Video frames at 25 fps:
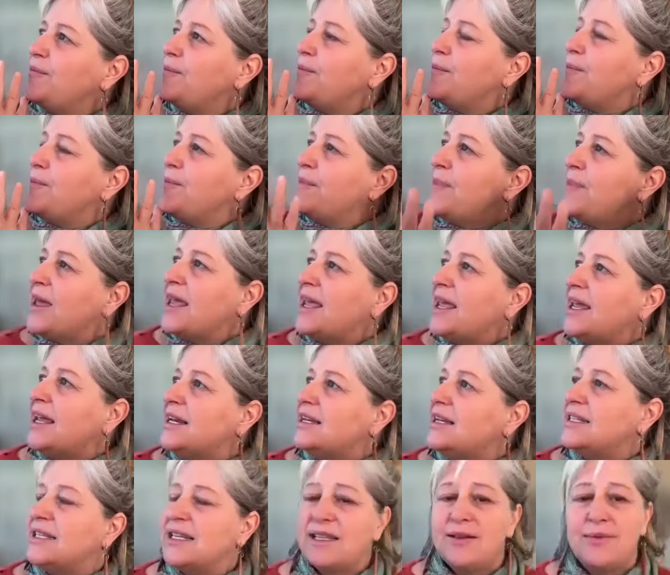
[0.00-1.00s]

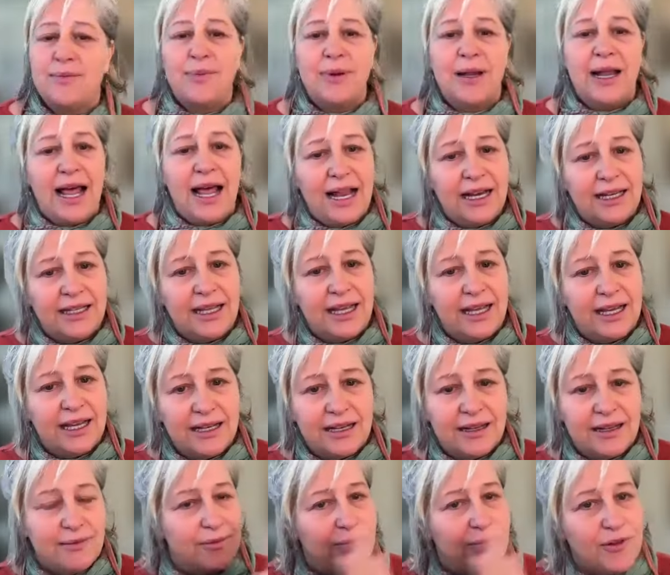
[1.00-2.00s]
me to the plant
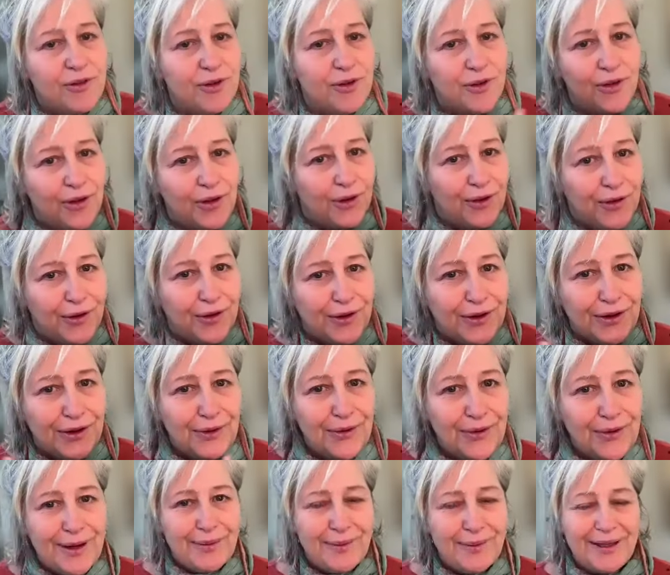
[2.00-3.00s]
kingdom through you. You
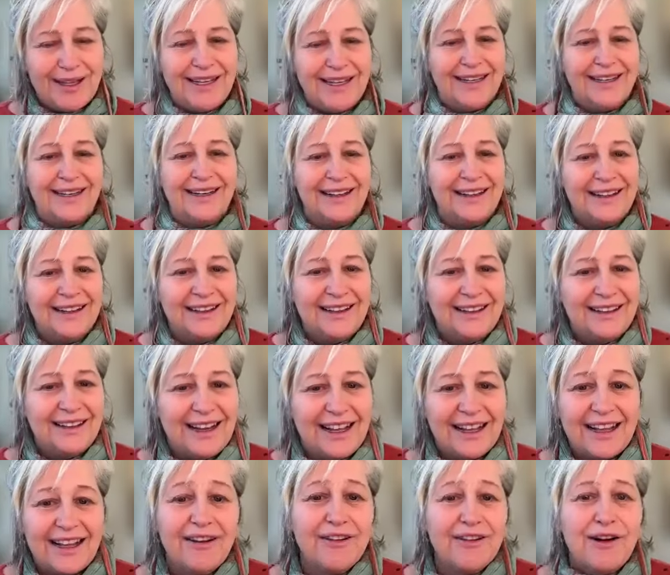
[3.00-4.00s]
know what I mean?
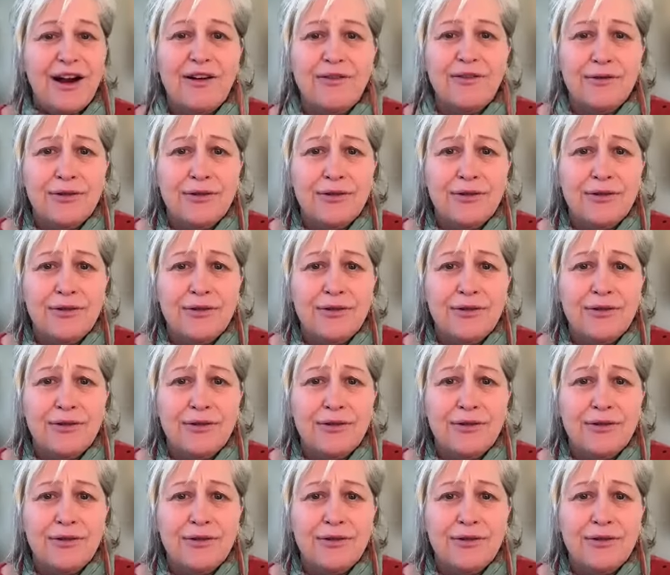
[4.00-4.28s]
Like I